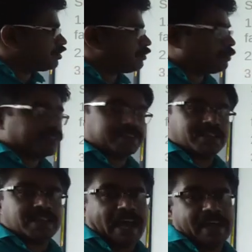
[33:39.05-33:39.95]
the
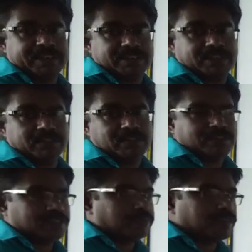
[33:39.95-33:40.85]
present action,
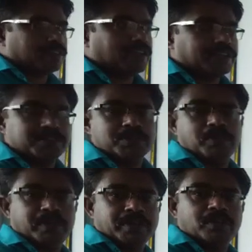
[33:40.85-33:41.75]
something that is
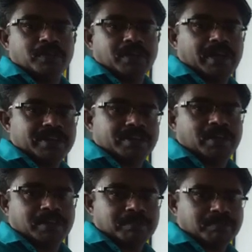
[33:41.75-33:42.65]
going on at
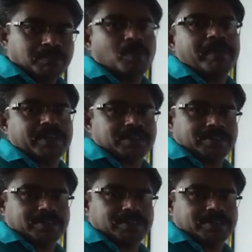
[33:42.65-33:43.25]
the moment.